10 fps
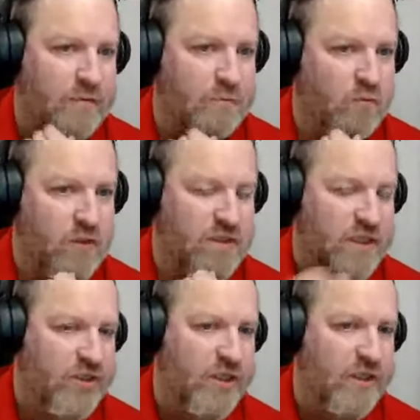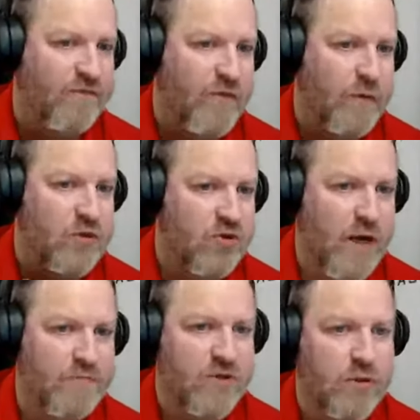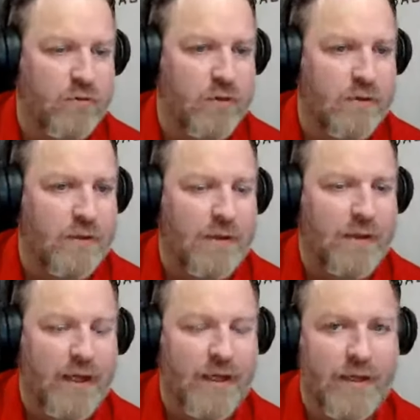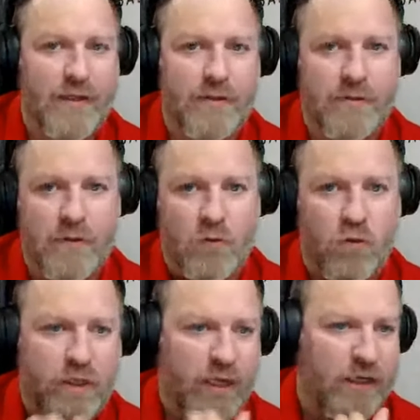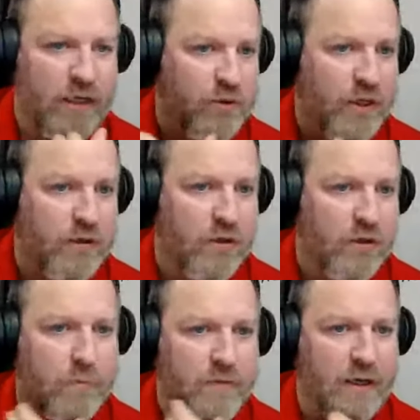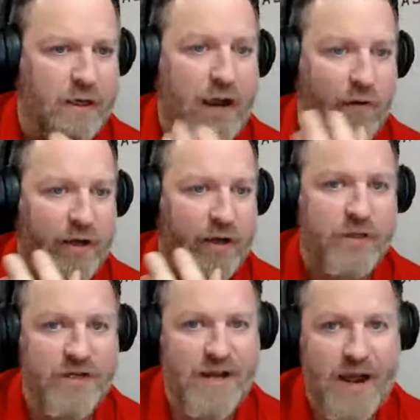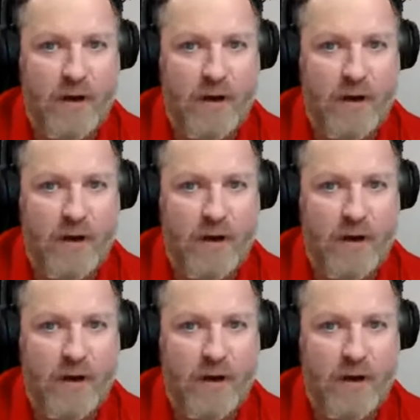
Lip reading: teaching from the drop zone, and we'll get into here in a little bit how I do it now.